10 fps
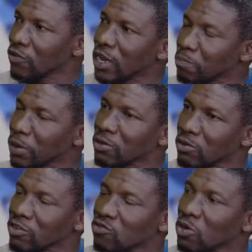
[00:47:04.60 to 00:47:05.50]
of that
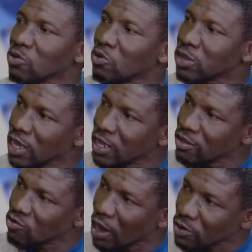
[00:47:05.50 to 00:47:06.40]
particular structure
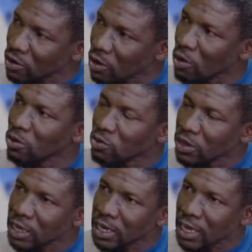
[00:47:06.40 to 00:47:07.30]
changes to another color
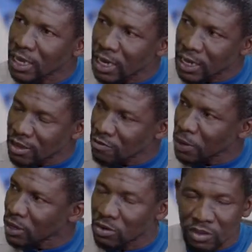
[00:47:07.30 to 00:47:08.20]
to indicate that this
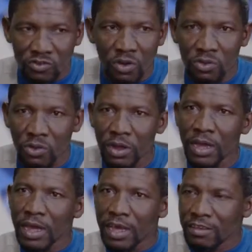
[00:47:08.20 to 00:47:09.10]
particular structure
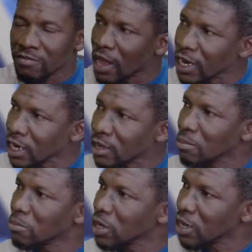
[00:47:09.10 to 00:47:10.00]
is started,
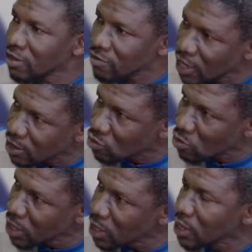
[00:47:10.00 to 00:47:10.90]
but is yet
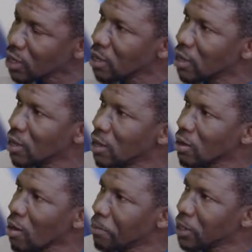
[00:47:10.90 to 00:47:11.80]
to be
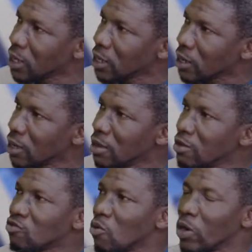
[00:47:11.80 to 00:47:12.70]
completed.
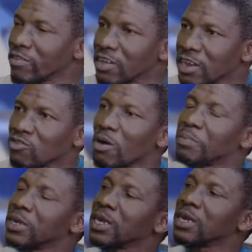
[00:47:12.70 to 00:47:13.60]
So once it is
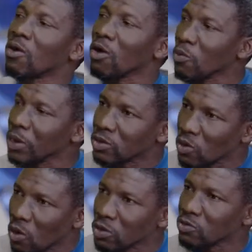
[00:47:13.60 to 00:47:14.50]
completed, the color will
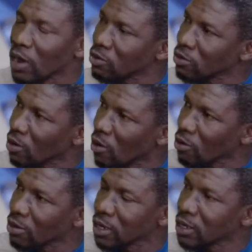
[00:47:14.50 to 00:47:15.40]
turn to another
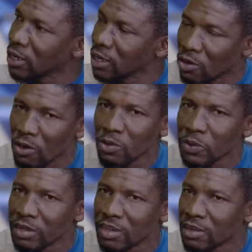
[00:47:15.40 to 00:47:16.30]
color, the color
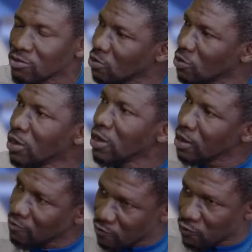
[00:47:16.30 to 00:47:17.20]
will change to
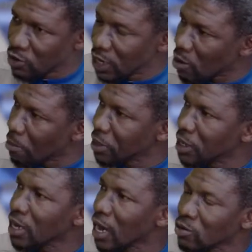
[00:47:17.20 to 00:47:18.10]
fully
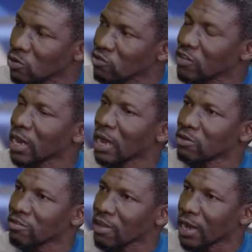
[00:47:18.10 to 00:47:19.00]
completed and those that are
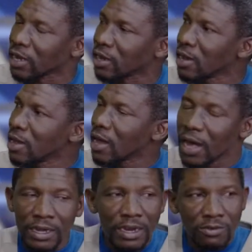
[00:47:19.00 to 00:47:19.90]
not started.
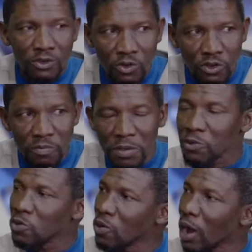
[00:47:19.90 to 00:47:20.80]
And those
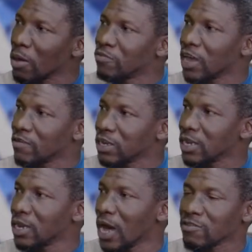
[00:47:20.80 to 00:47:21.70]
people who are observing
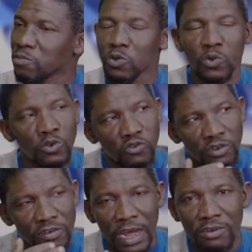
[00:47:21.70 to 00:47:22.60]
the dashboard
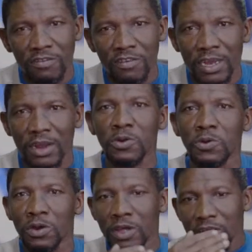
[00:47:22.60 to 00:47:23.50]
also try to see that,
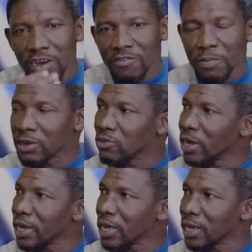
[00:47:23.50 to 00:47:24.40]
oh, this
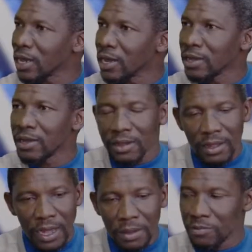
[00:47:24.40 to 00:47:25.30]
particular area,
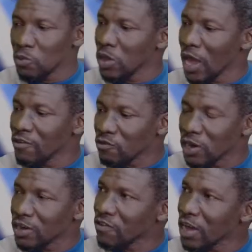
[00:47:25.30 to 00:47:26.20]
we have
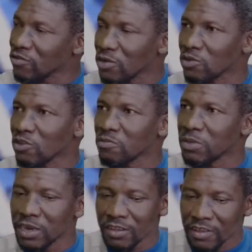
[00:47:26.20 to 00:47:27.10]
25 structures,
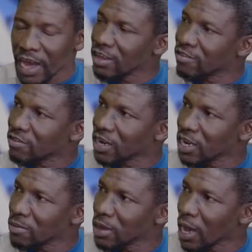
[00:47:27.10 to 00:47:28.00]
but this guy is
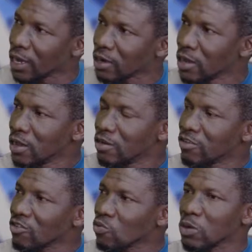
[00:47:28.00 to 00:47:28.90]
trailing behind. Okay.
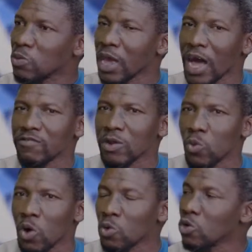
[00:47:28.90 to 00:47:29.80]
This is what we have, the
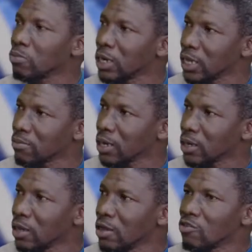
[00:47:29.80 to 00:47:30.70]
workload
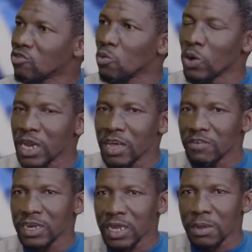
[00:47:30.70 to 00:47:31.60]
management. Okay. So
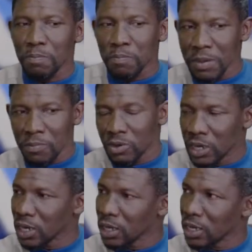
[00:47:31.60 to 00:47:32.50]
whenever the people,
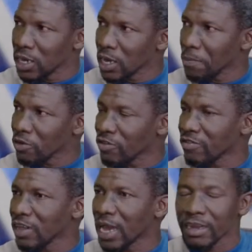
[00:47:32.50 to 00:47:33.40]
the data
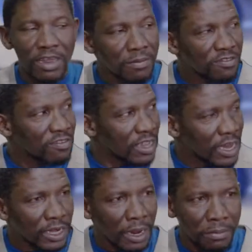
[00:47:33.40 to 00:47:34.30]
processing teams see
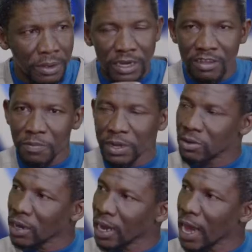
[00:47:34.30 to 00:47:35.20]
that but this
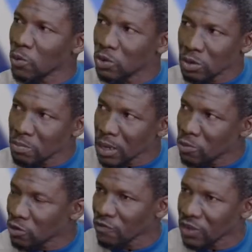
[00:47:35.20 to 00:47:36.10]
particular guy will not be
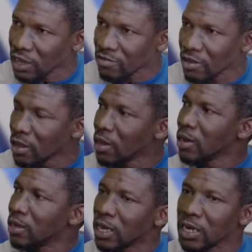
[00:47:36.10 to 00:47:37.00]
able to finish,
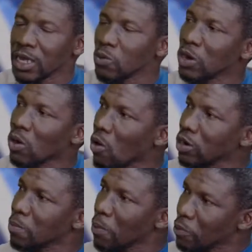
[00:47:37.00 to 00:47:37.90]
then they will
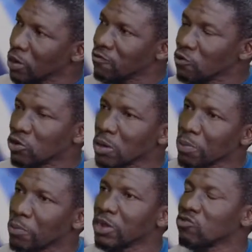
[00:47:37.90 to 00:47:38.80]
call the floating
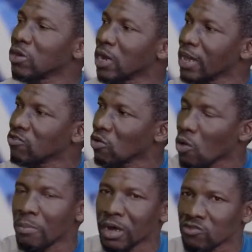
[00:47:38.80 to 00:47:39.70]
population guys to
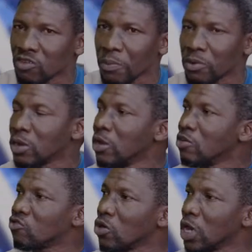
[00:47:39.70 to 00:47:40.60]
come and support.
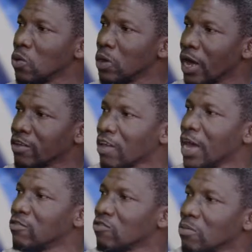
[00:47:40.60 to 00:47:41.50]
So he will
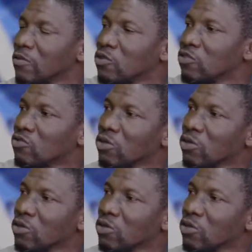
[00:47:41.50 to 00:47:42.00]
assign some of those